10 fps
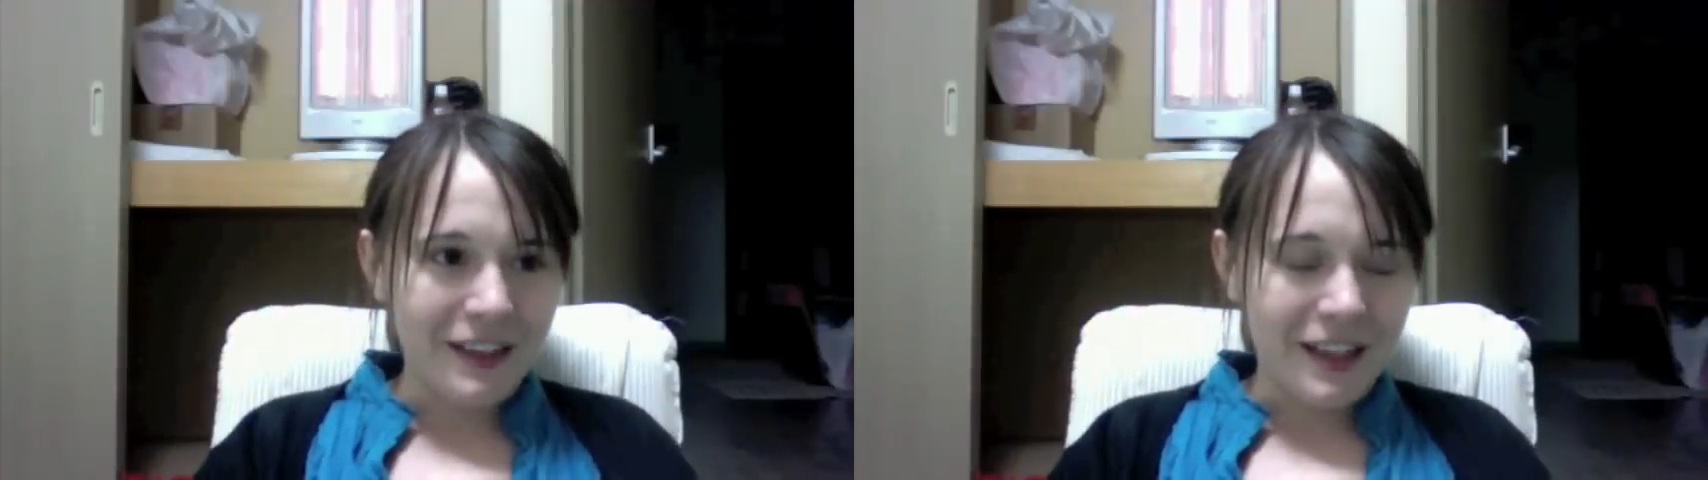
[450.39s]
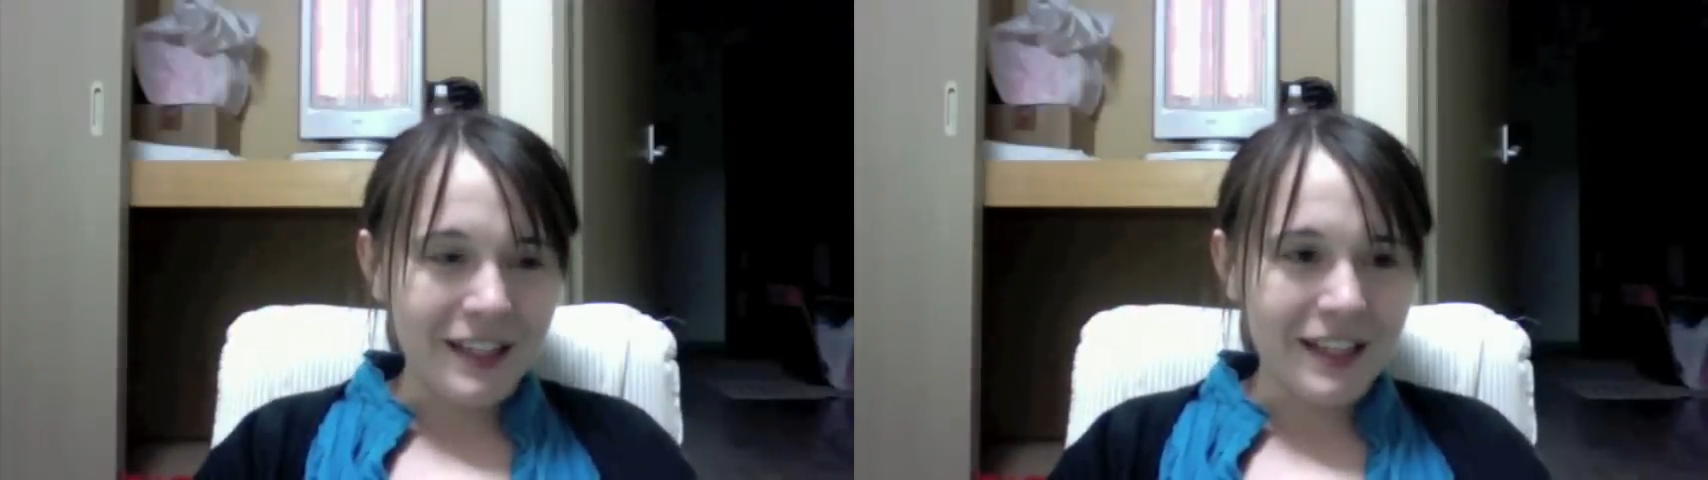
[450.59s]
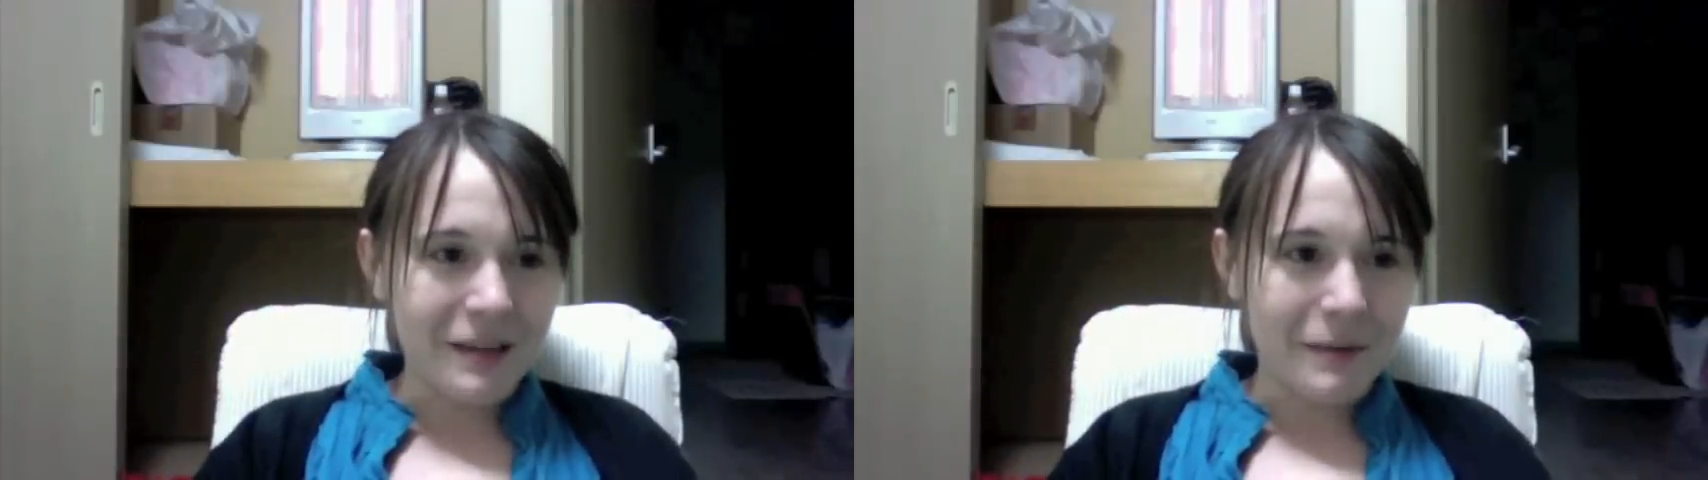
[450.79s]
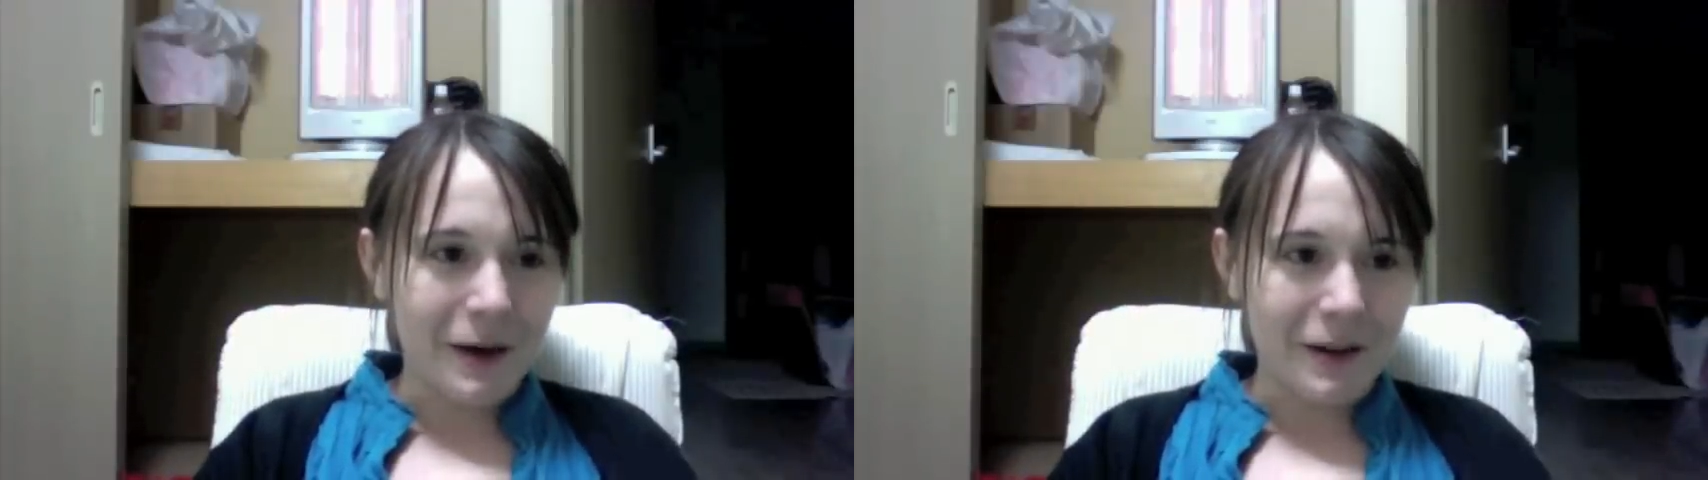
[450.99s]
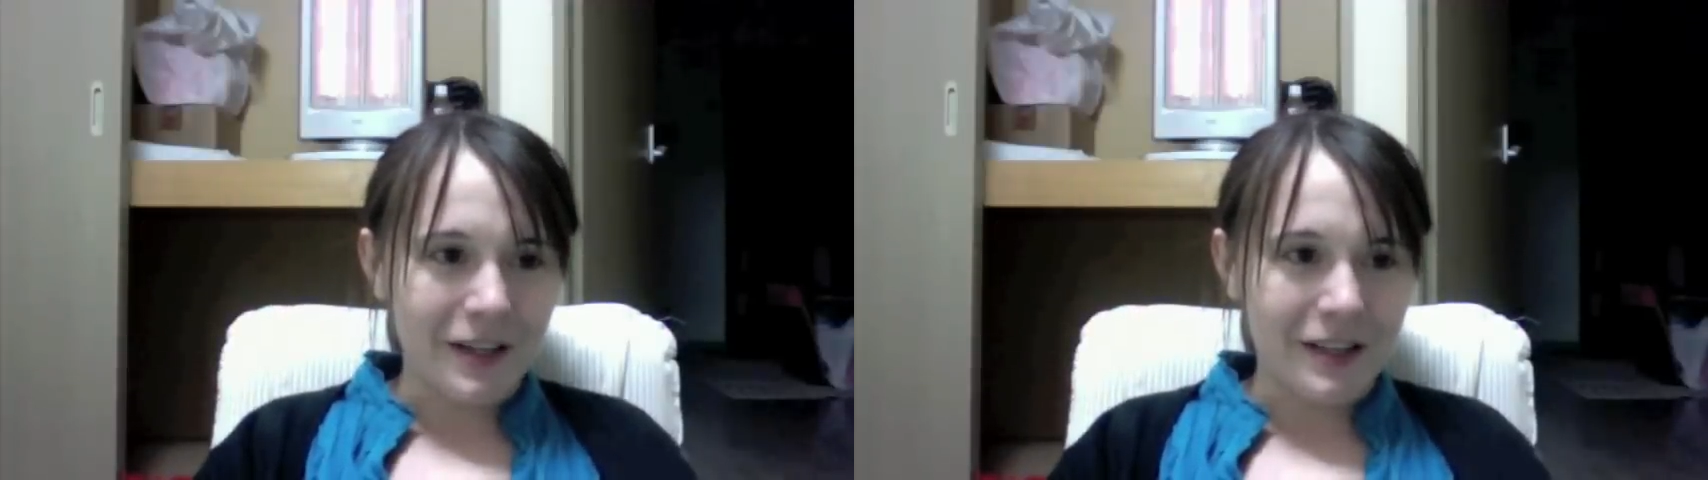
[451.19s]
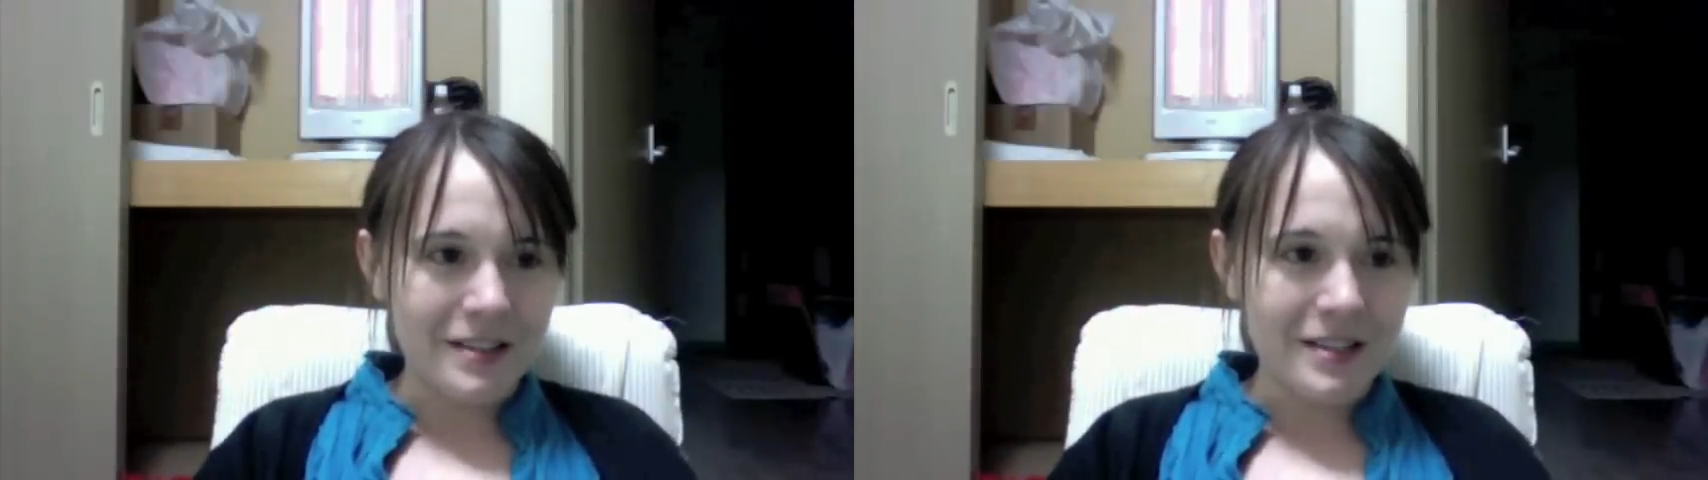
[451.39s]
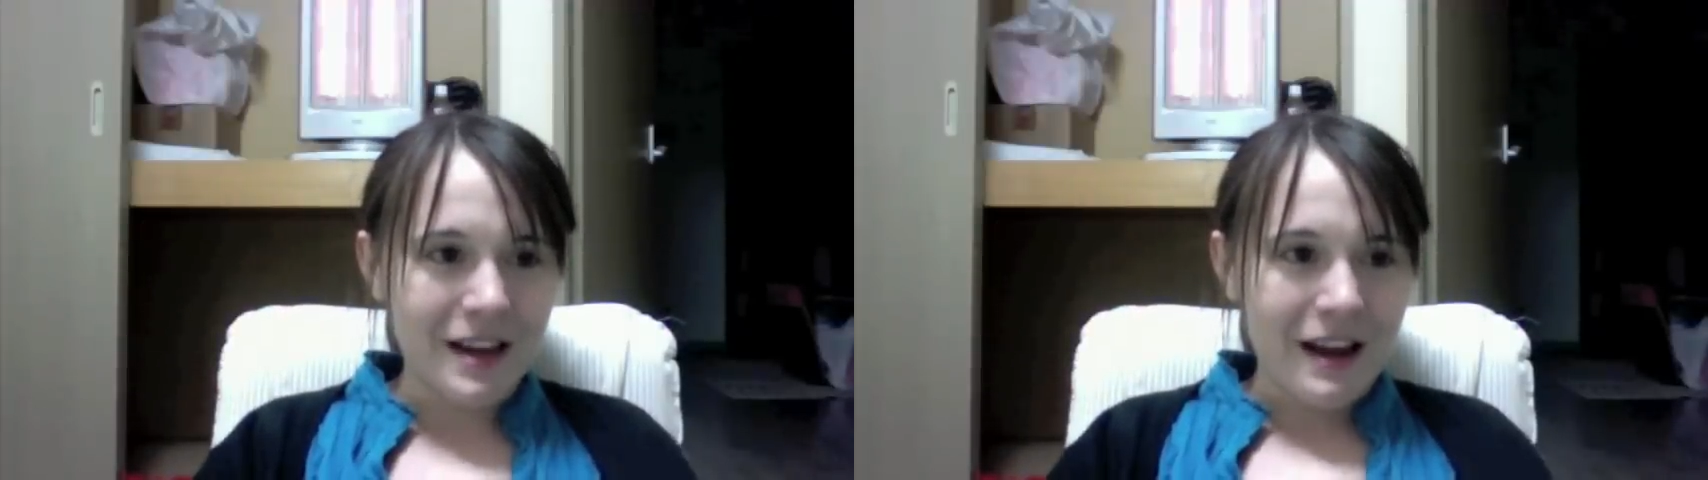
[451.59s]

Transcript: thinking about this.